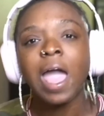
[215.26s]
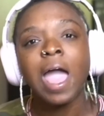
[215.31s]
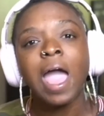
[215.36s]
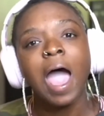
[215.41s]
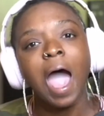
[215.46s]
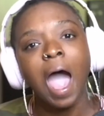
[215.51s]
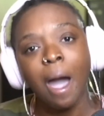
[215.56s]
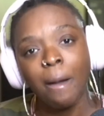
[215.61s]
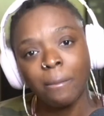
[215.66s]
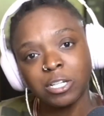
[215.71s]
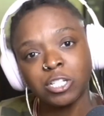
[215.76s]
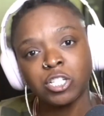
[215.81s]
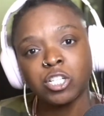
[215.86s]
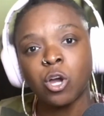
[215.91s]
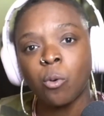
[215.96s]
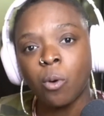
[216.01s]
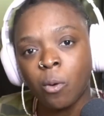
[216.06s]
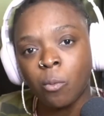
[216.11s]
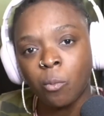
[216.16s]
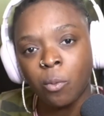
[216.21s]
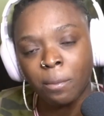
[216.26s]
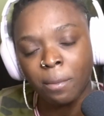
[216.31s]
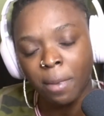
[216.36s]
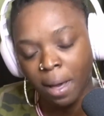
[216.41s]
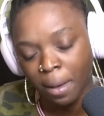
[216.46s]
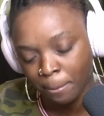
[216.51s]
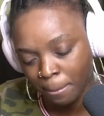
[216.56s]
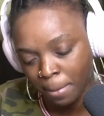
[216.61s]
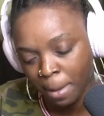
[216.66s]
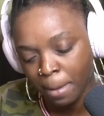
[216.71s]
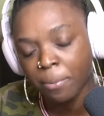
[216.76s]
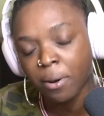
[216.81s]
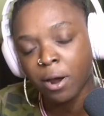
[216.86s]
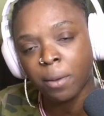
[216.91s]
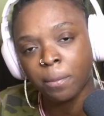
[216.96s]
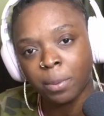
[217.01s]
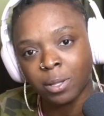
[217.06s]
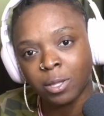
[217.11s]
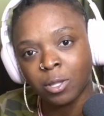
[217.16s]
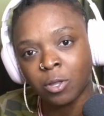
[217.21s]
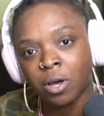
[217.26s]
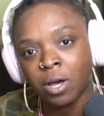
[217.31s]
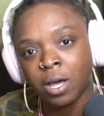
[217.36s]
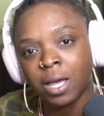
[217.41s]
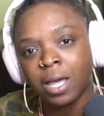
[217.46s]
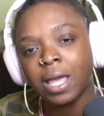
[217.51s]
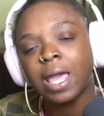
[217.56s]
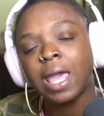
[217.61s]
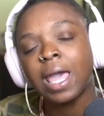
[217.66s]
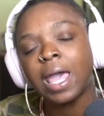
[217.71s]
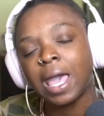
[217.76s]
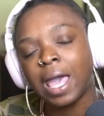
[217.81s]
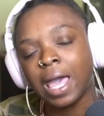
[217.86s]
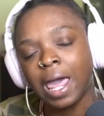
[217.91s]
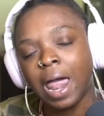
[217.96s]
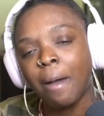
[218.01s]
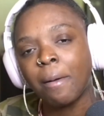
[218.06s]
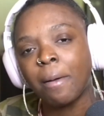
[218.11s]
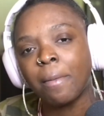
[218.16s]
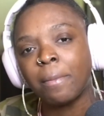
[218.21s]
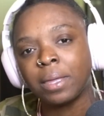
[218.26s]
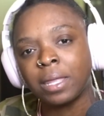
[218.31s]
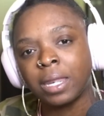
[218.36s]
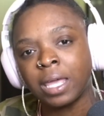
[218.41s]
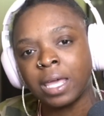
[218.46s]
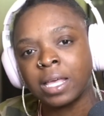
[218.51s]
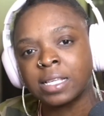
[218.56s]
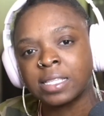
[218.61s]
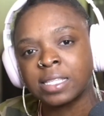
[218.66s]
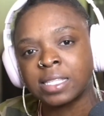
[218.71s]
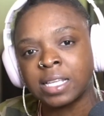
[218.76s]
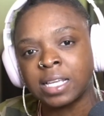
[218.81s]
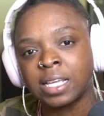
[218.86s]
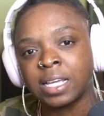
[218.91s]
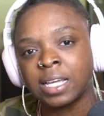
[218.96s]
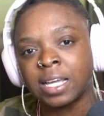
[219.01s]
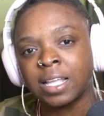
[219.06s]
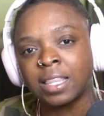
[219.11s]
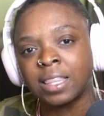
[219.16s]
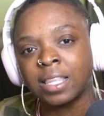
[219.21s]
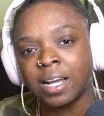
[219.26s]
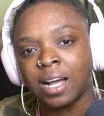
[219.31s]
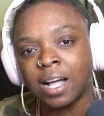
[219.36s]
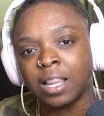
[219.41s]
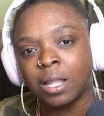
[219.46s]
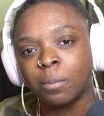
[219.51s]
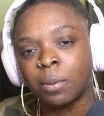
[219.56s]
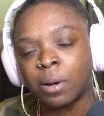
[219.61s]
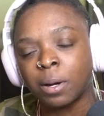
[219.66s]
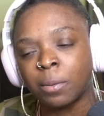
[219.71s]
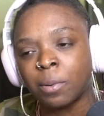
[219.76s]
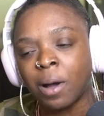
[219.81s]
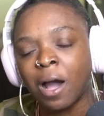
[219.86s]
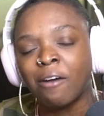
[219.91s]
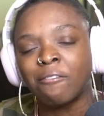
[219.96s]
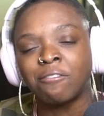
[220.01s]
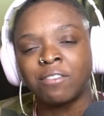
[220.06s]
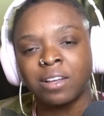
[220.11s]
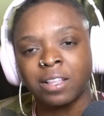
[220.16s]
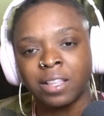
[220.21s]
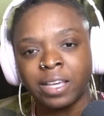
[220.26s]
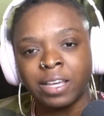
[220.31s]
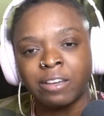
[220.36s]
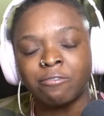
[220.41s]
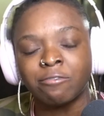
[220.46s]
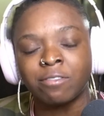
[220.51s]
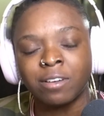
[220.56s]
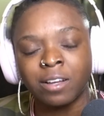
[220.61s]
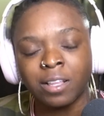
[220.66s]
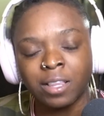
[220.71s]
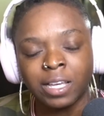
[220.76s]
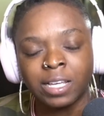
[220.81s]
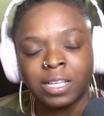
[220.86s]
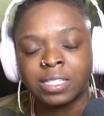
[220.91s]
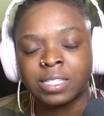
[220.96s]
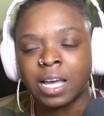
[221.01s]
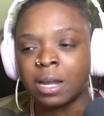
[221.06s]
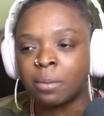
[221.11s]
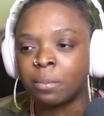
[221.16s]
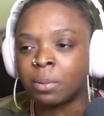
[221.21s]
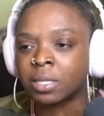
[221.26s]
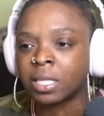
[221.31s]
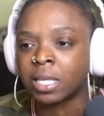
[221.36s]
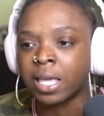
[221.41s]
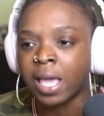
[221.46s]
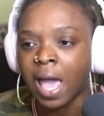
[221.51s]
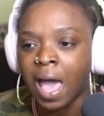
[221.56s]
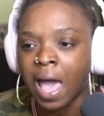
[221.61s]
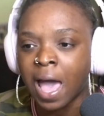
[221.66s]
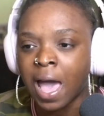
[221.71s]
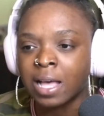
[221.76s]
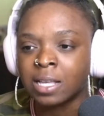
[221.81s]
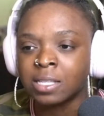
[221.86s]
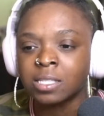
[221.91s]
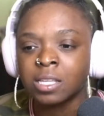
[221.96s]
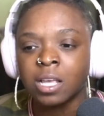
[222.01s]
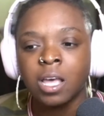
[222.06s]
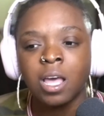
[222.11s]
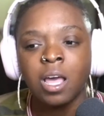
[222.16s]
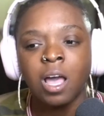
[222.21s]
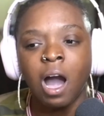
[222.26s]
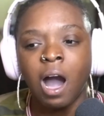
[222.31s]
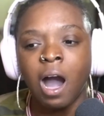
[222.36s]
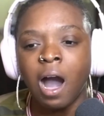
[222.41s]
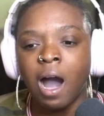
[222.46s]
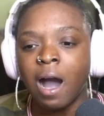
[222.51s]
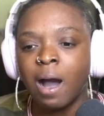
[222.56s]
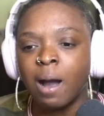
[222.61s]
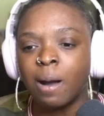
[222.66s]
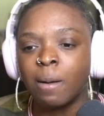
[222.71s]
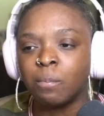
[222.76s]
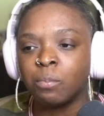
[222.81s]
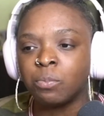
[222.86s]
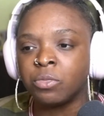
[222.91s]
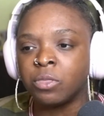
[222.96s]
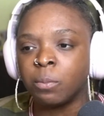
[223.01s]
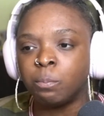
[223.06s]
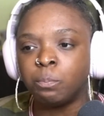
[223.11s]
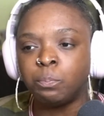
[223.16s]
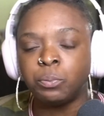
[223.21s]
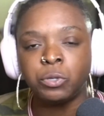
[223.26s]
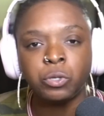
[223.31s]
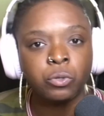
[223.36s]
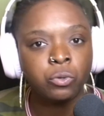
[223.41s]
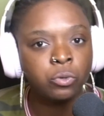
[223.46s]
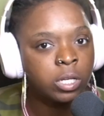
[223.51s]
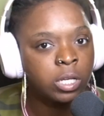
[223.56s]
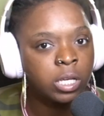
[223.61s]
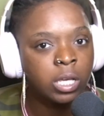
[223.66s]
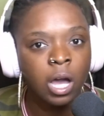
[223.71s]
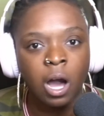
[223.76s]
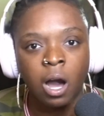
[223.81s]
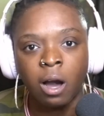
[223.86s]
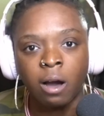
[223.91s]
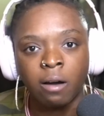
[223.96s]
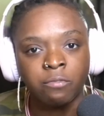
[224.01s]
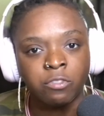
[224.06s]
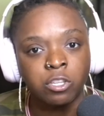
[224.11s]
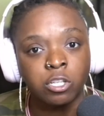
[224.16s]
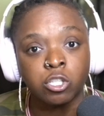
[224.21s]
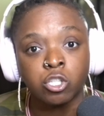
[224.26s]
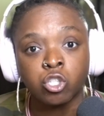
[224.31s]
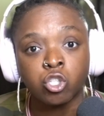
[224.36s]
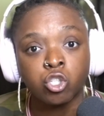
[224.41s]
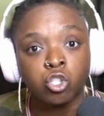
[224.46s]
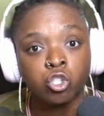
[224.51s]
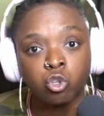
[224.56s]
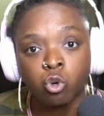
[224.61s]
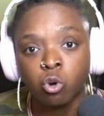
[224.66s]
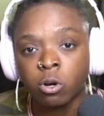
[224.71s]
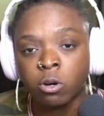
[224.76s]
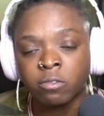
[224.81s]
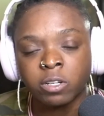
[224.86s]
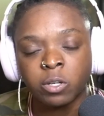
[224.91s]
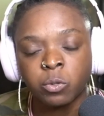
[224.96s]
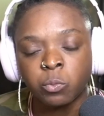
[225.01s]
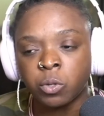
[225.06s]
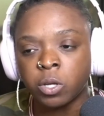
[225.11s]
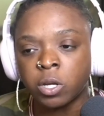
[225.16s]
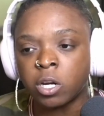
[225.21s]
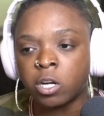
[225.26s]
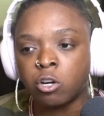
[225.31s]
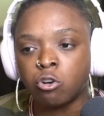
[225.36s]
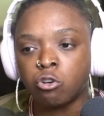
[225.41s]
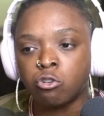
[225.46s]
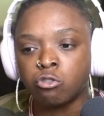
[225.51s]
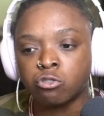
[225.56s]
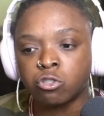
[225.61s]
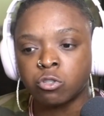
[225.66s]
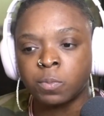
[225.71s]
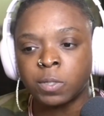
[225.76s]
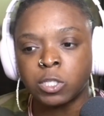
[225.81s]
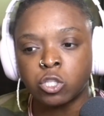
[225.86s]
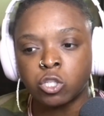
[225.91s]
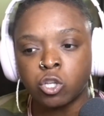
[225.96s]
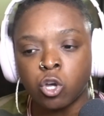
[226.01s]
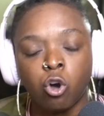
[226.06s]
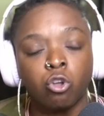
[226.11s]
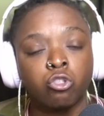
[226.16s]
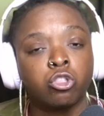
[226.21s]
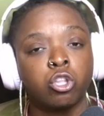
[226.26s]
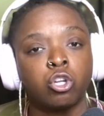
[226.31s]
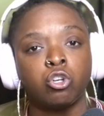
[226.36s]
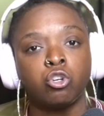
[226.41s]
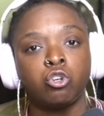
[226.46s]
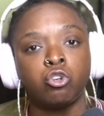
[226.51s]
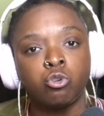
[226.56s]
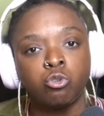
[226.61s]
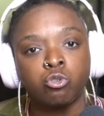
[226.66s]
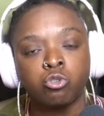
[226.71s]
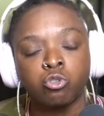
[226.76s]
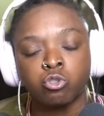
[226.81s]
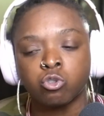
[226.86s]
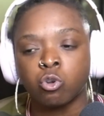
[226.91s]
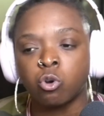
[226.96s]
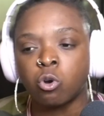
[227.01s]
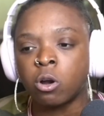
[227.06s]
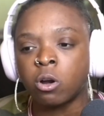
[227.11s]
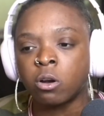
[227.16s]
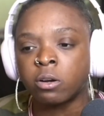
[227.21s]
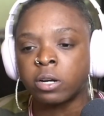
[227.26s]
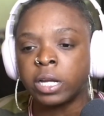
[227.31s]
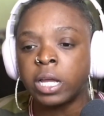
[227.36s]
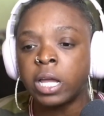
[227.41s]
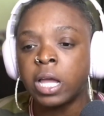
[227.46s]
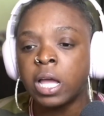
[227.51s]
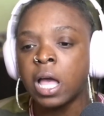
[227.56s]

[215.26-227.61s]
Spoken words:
I'm going to show up with my purple on, and I'm going to be there seeing the color purple. I'm really, really excited about the cast, the beauty of the story we are going to be told, the new story.